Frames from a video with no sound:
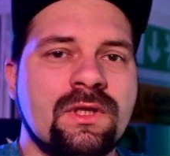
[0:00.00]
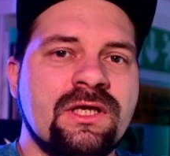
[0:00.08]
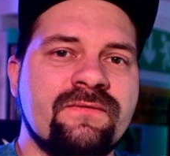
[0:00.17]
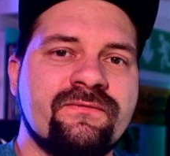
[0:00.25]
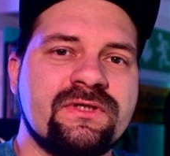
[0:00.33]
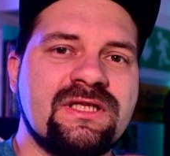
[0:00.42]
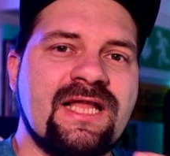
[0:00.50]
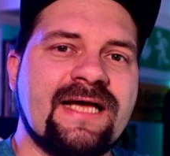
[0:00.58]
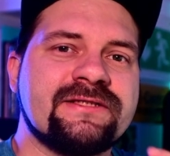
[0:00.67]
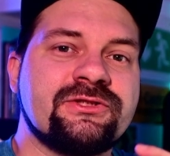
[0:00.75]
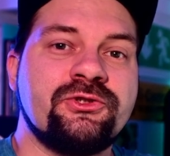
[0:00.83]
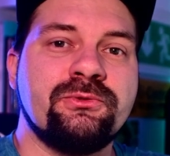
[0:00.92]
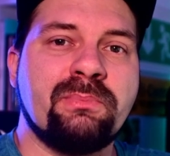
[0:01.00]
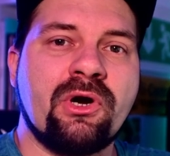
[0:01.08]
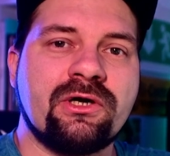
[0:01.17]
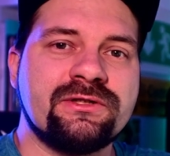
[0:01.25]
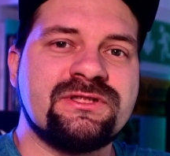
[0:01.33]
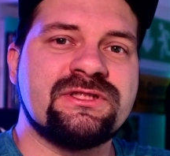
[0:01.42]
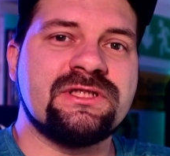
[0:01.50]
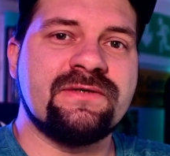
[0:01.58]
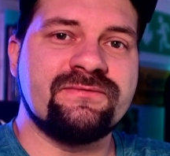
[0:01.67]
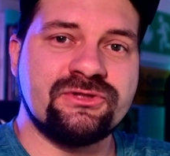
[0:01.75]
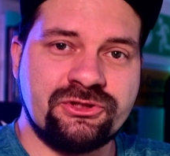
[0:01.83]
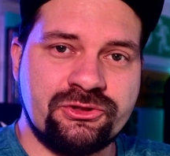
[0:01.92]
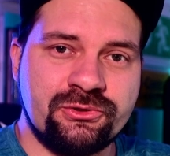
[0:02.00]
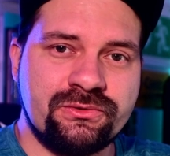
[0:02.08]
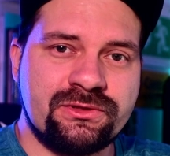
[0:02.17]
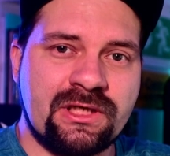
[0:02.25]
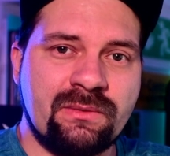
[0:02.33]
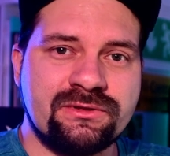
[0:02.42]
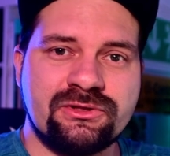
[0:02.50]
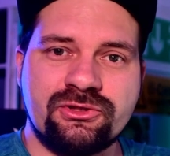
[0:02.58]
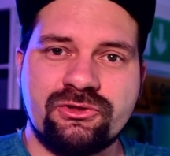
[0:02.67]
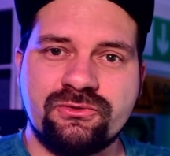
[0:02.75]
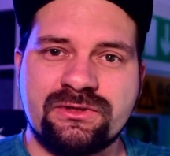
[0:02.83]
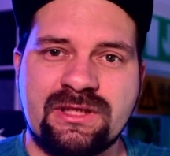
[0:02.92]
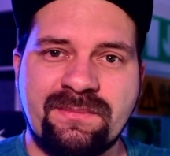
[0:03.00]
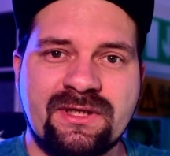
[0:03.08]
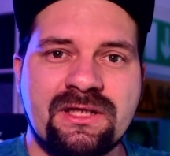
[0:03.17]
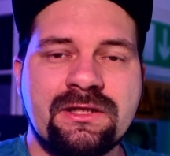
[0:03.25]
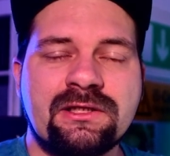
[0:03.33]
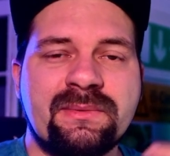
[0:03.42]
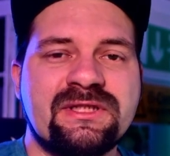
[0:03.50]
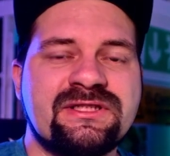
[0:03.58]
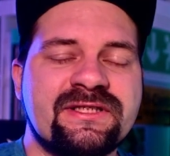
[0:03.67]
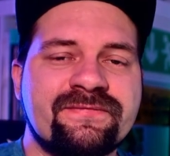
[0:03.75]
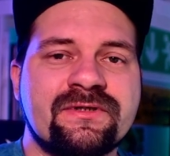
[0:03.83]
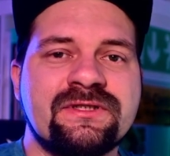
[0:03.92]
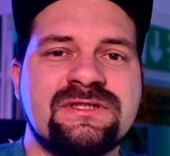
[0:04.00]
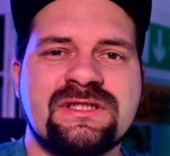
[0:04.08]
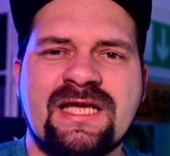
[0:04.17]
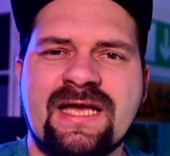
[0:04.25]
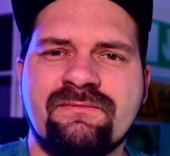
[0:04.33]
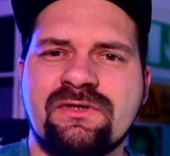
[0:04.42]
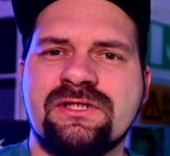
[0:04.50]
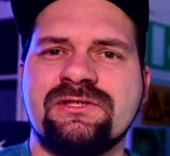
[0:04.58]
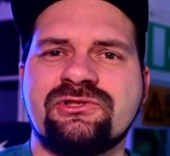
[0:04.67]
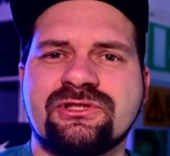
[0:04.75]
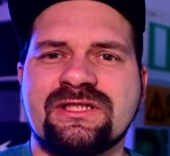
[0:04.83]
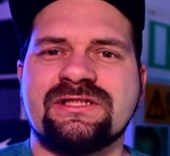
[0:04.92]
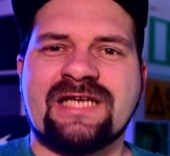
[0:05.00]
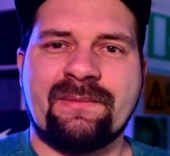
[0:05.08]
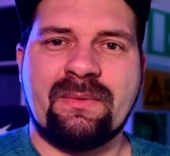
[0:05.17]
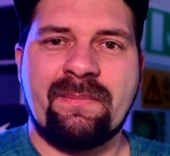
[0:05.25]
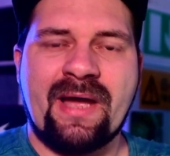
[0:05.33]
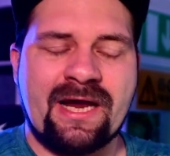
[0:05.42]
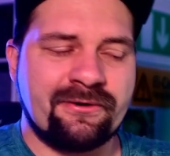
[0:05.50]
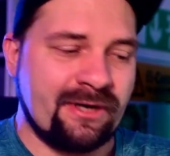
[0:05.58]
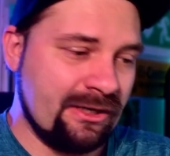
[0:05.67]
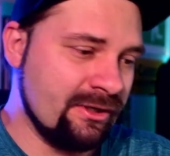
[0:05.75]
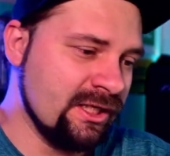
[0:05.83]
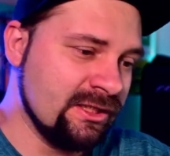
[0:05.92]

For the last two parts of the shoot, I wanted to do something a little bit different and have an interesting type of background.